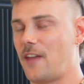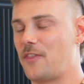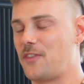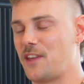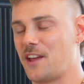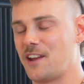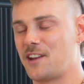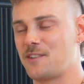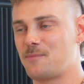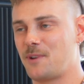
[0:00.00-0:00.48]

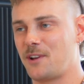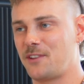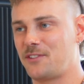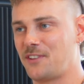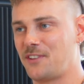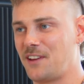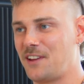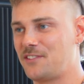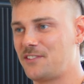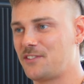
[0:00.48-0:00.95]
the end of my
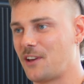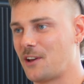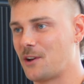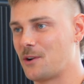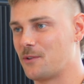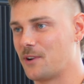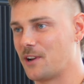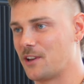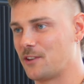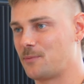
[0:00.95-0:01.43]
sets, I
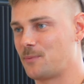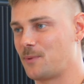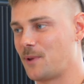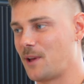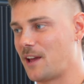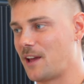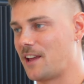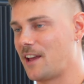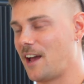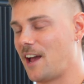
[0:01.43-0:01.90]
always
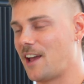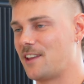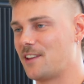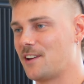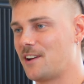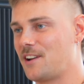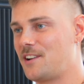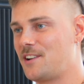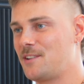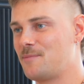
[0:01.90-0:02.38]
play "Hey
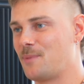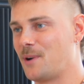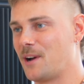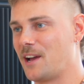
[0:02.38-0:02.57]
Ya" by